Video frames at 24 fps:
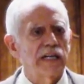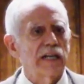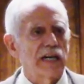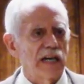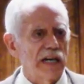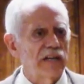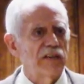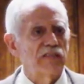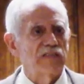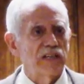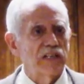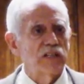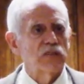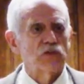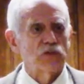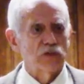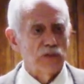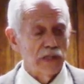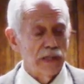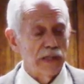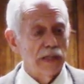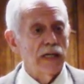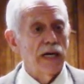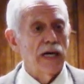I
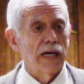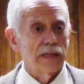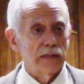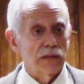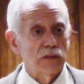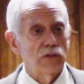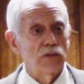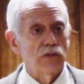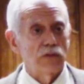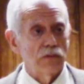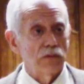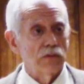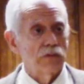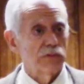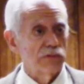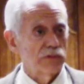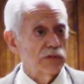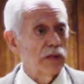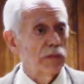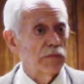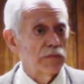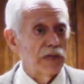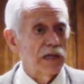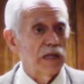eventually got to
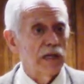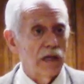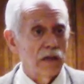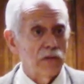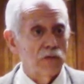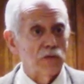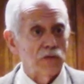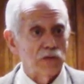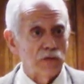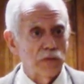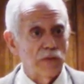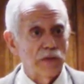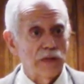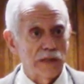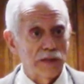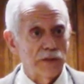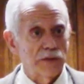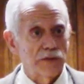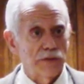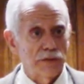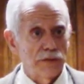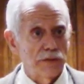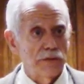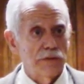something I was willing
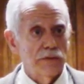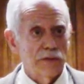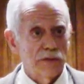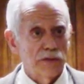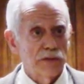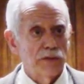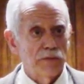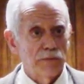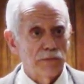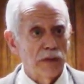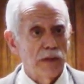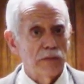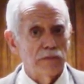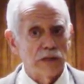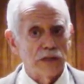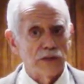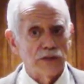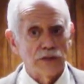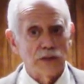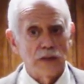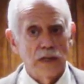to, to publish.